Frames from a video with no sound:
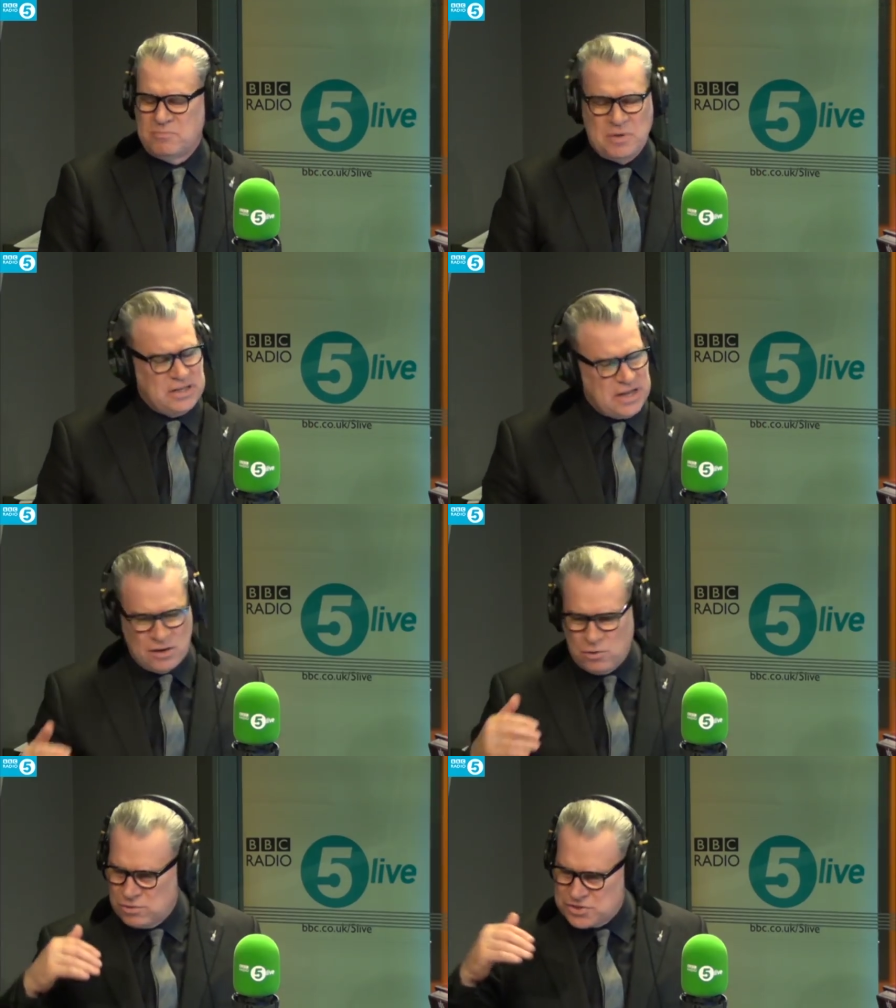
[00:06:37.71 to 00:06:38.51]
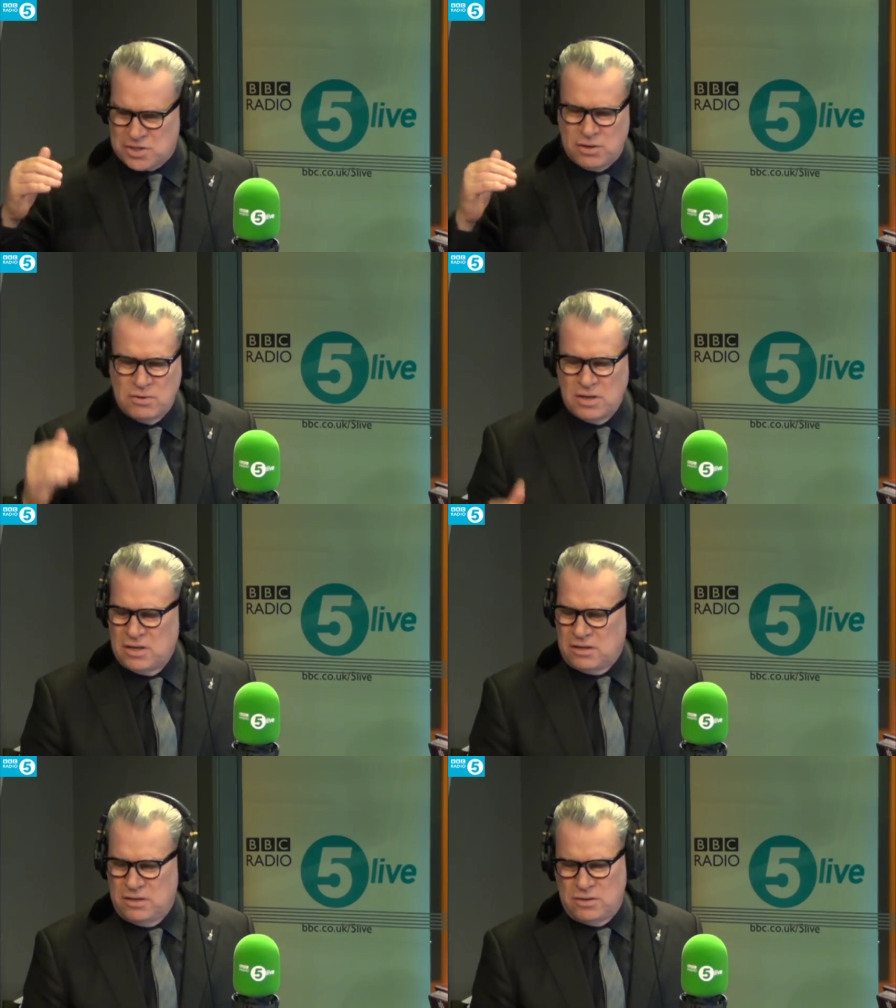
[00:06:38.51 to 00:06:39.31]
and yet also
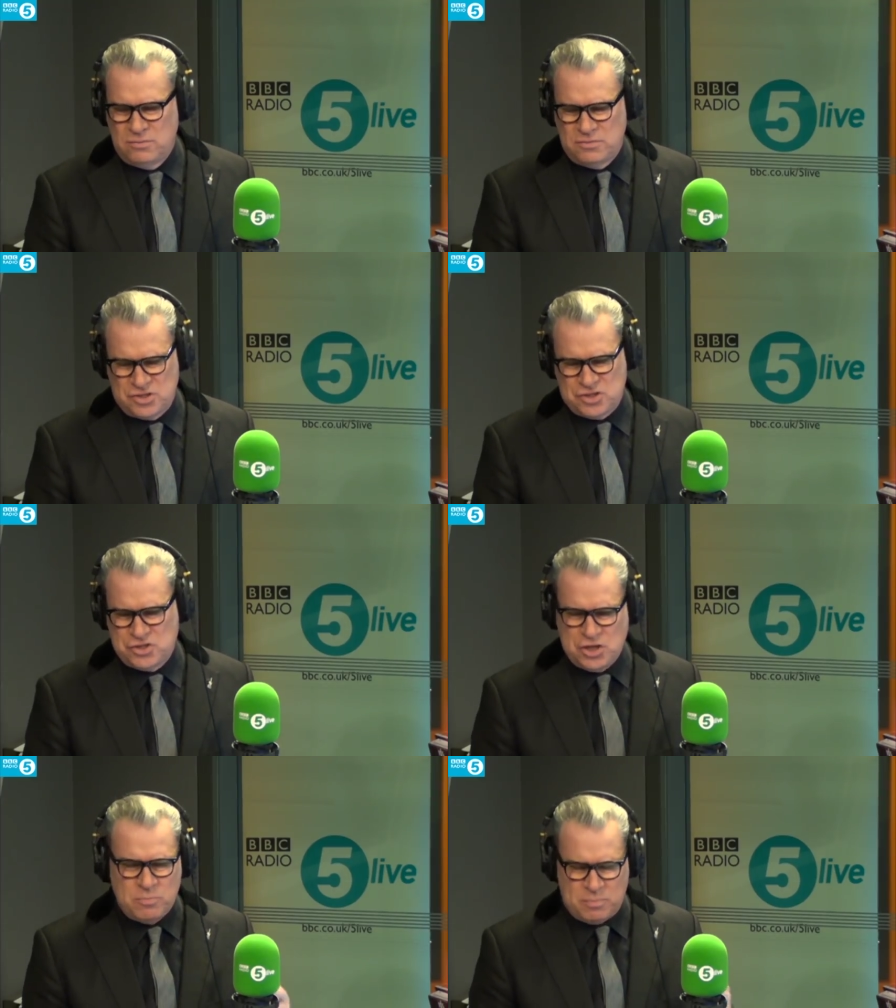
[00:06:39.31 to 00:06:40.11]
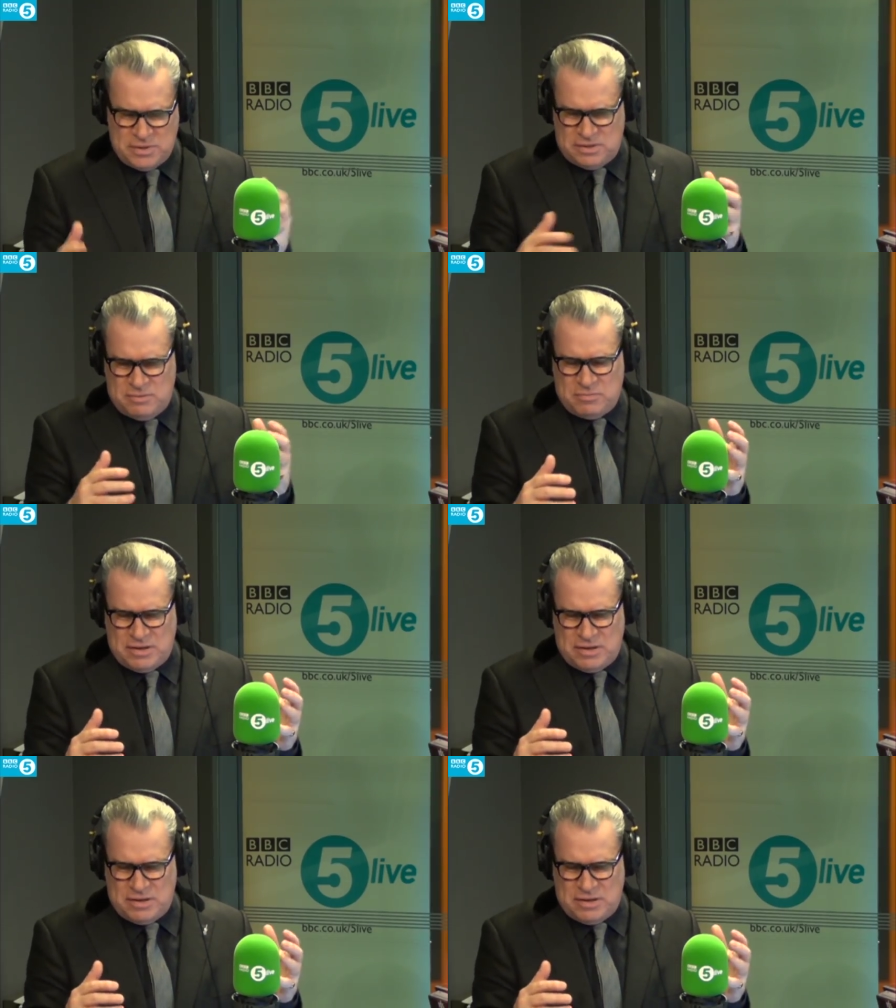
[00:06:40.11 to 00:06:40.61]
you know stupid,